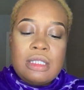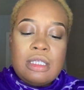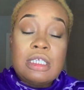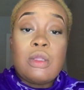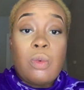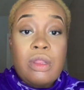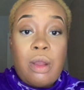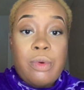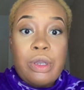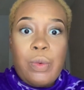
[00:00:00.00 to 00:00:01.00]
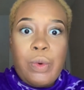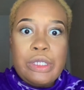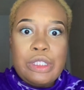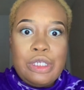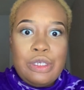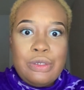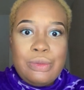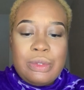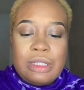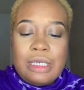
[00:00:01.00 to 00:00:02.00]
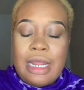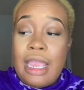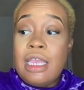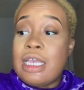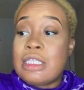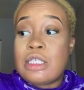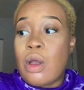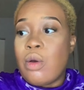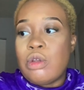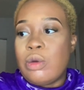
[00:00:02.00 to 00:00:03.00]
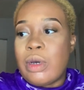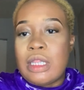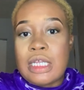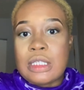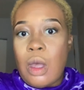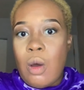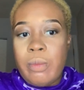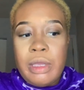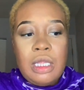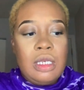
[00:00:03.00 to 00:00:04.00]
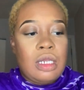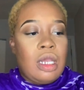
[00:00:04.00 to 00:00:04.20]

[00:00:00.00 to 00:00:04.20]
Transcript: is the one that we're going to use today. It's the only one that's opened.